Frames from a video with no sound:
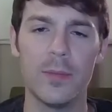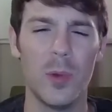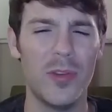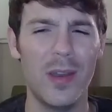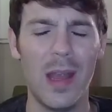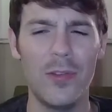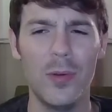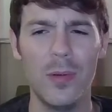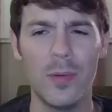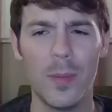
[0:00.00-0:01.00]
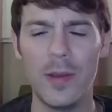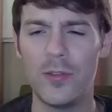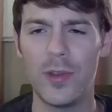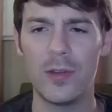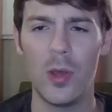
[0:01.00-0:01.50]
Was it an Azu, or am I
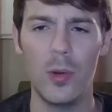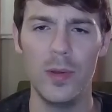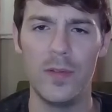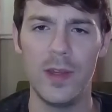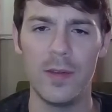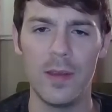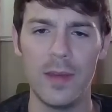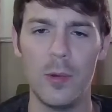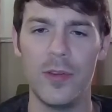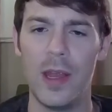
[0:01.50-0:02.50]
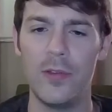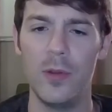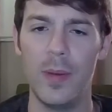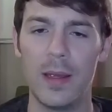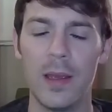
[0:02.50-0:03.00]
just like totally seeing things? Yeah, it was an Azu
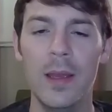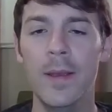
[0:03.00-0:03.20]
in the back.